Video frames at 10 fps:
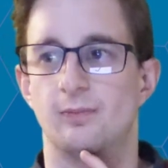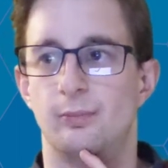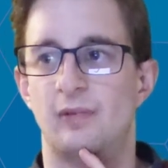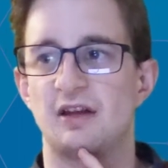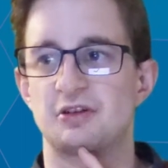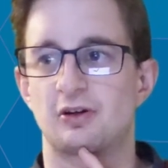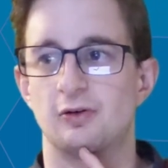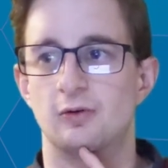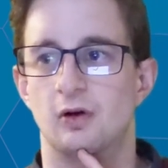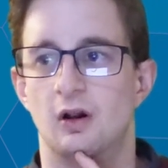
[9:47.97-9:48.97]

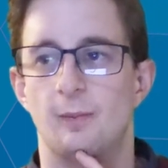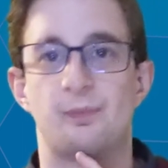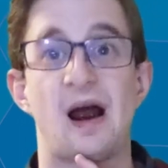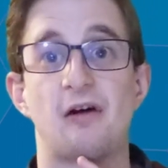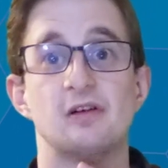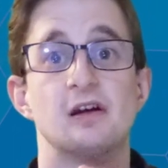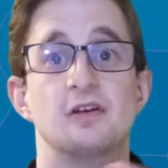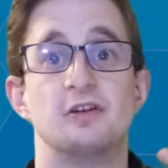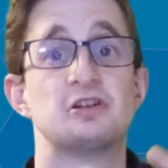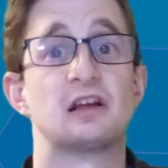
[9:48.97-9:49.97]
magical barrier
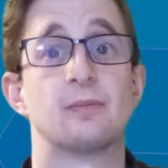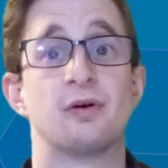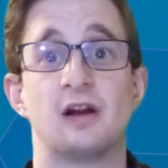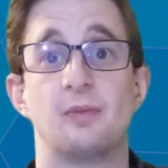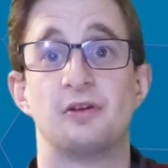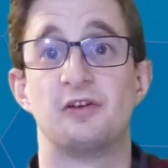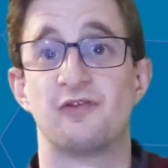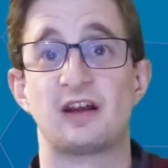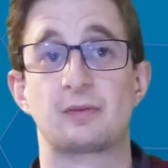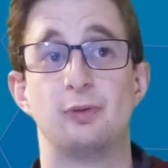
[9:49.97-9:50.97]
that she can put up that
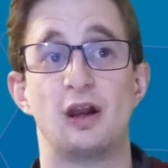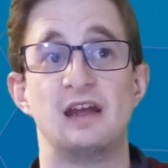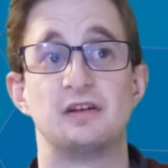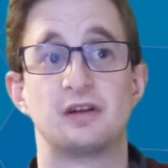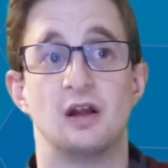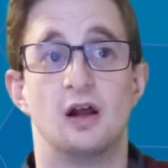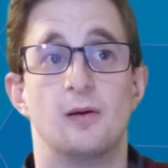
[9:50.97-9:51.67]
deflects bullets.